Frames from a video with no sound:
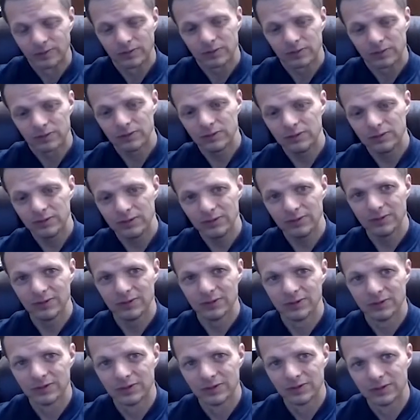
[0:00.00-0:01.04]

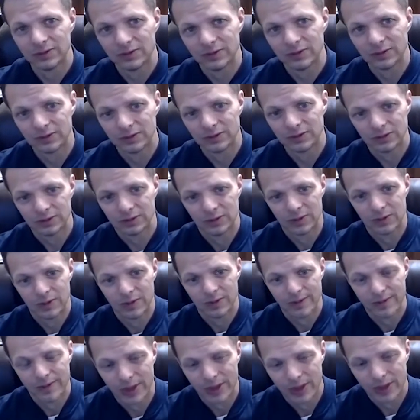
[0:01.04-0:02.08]

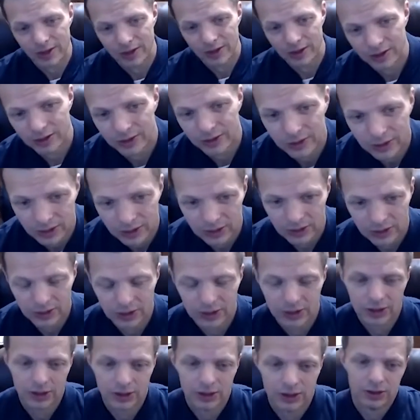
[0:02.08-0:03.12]

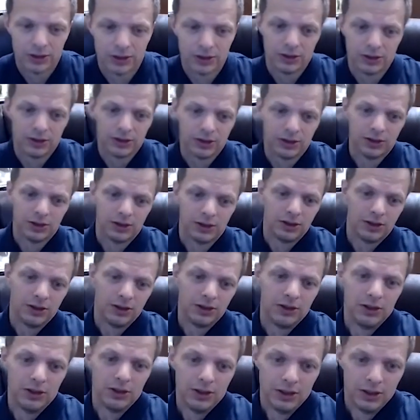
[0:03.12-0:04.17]

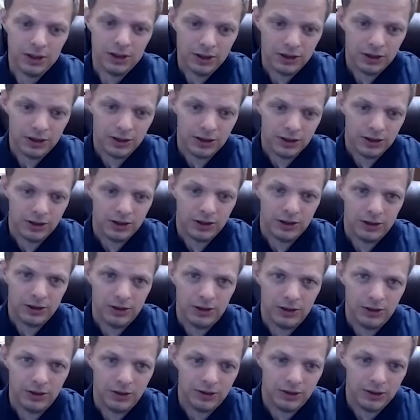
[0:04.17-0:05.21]

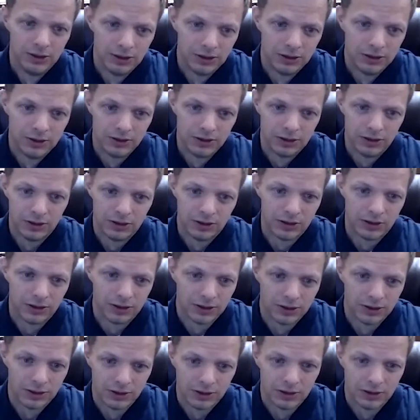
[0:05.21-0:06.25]

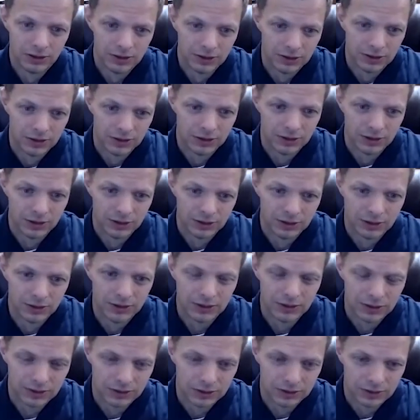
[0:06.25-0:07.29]

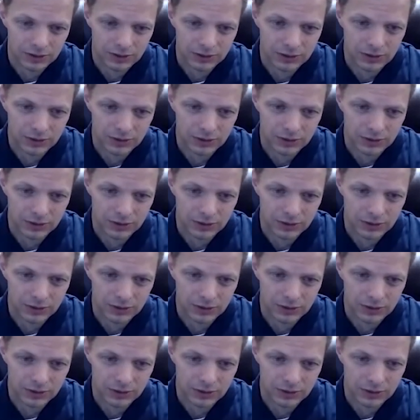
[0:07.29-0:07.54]
(not speaking)